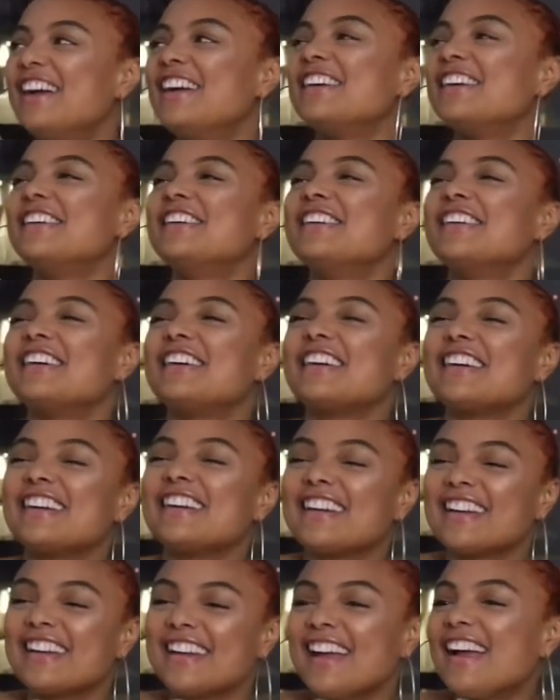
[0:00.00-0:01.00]

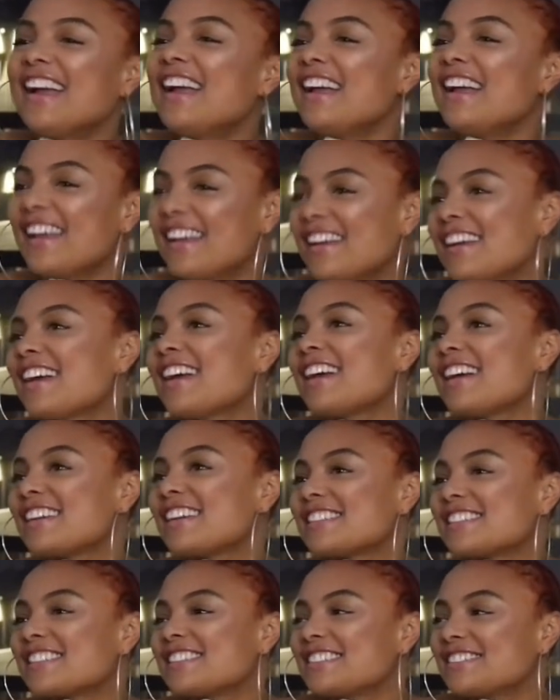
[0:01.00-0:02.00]
Alright.
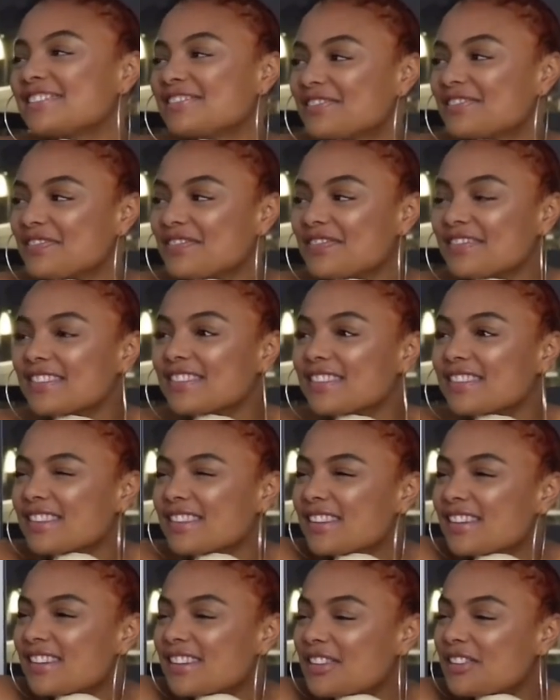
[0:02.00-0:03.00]
Action.
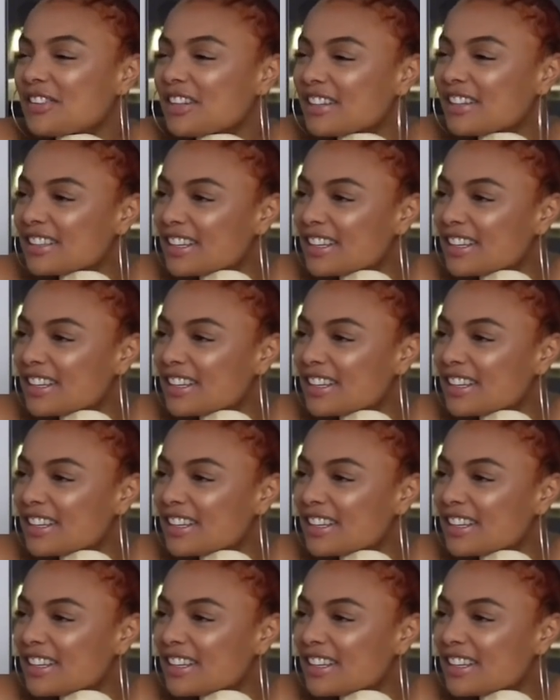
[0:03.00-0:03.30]
You hear